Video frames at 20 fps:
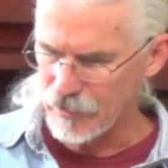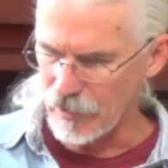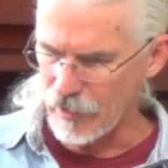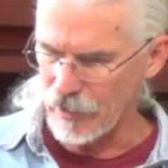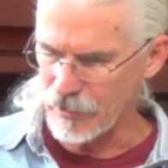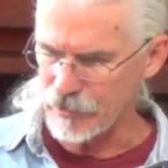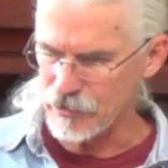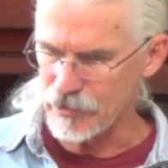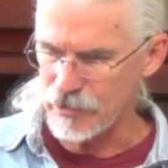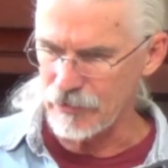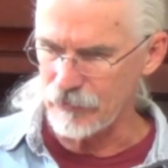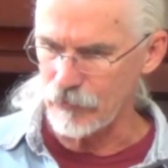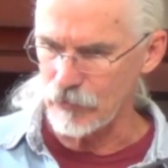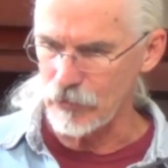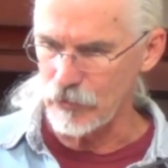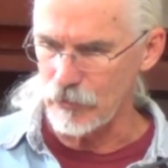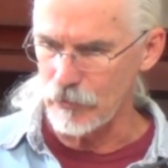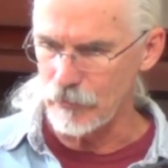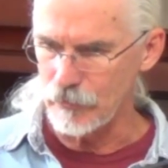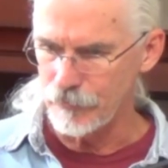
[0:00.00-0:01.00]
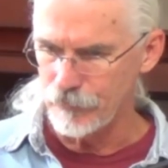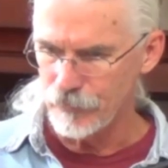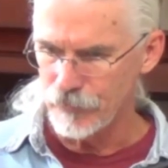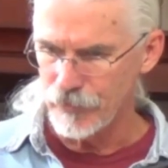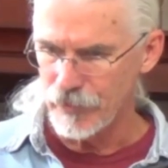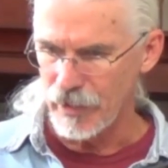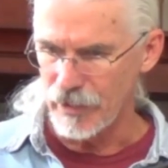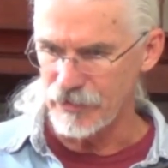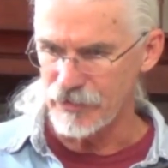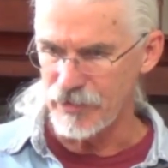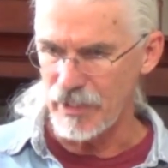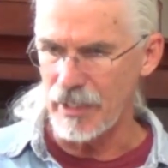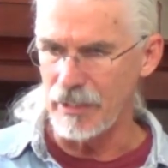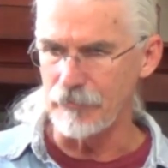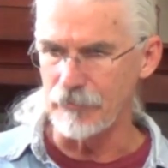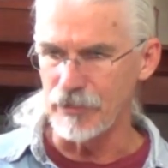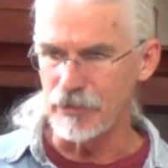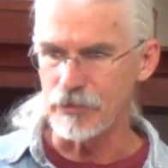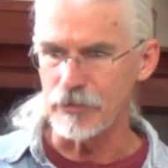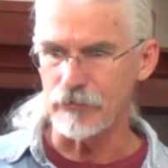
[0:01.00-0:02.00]
God has given you
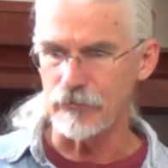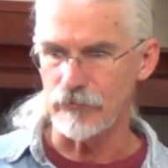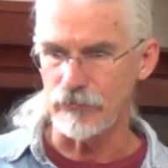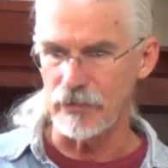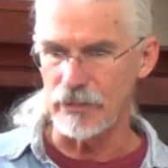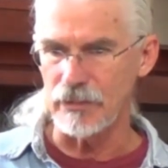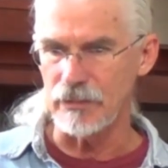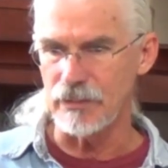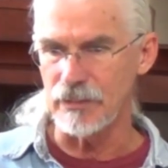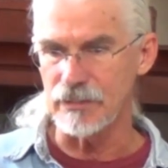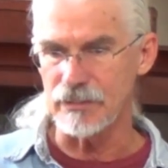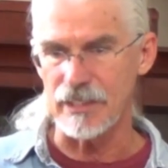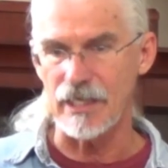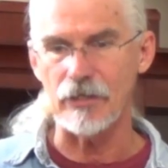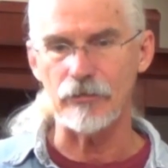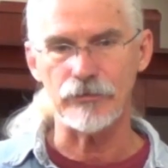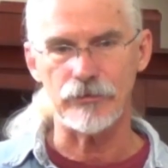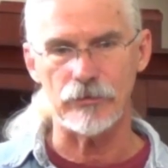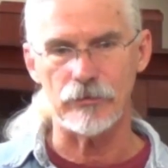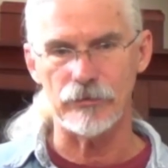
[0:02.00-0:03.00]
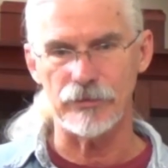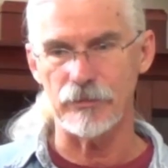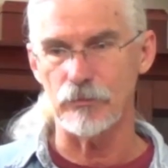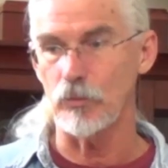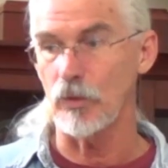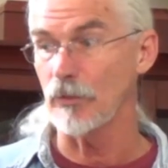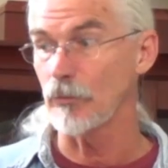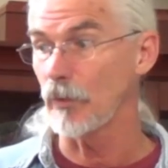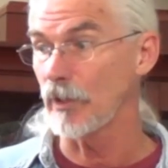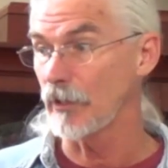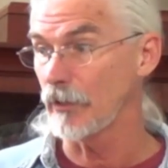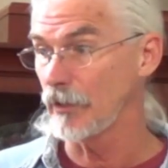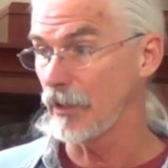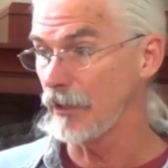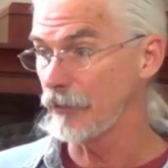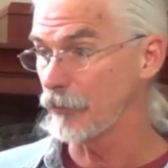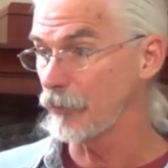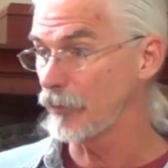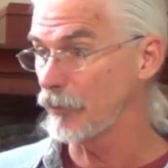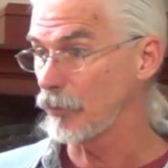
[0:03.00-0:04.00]
assignment to feed his household in one way or
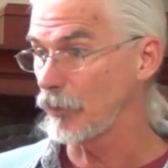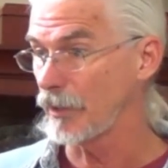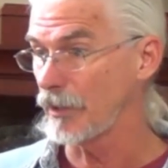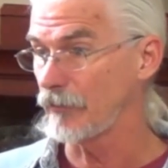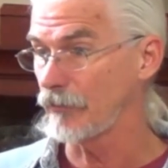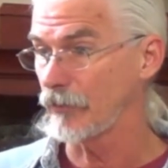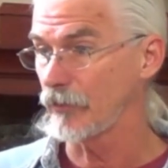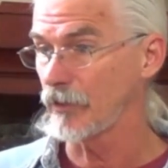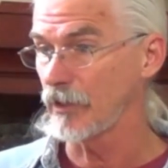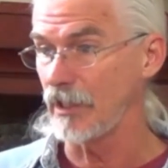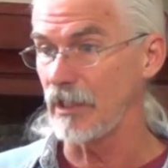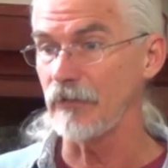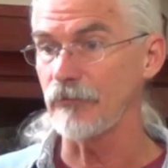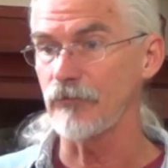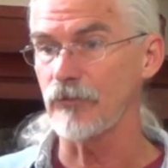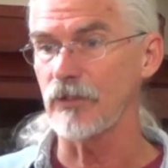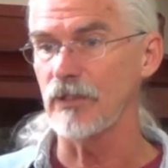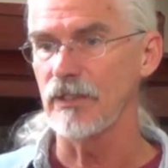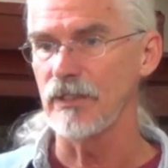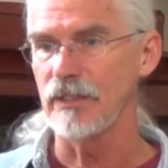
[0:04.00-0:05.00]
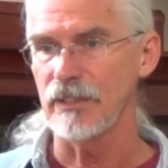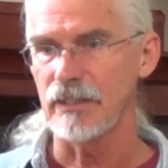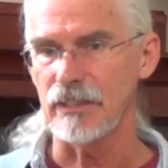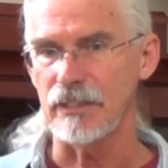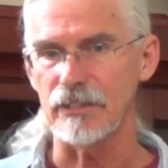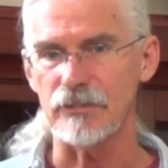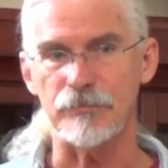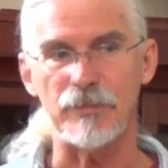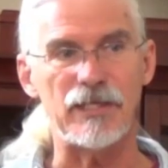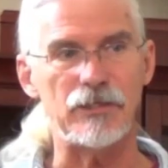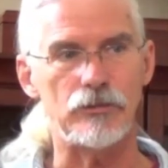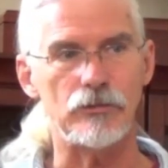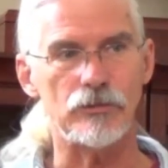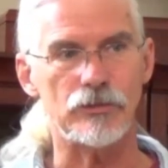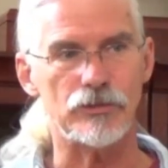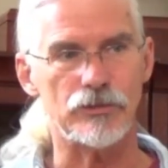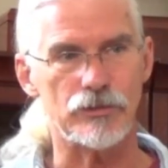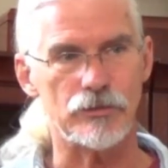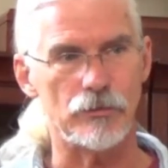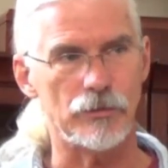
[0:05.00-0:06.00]
another with whatever gift he has made
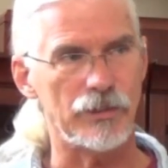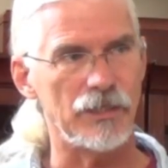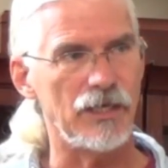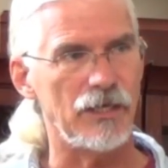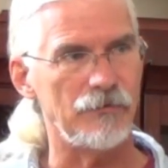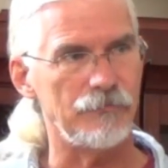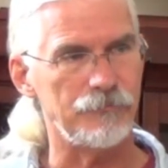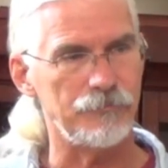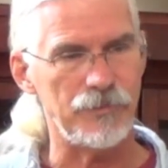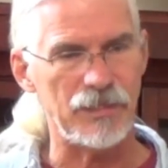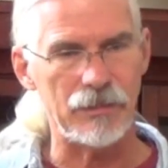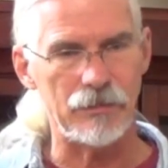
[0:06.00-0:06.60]
you the steward of.